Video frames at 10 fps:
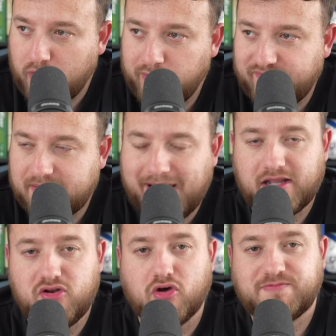with the amount
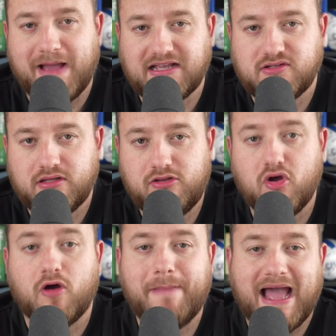of
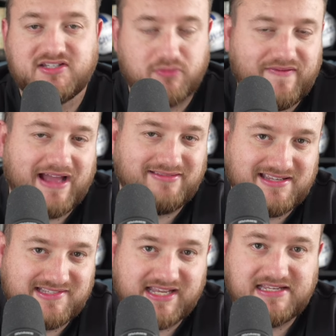knockbacks we've had
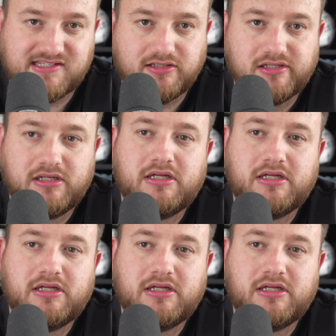this season.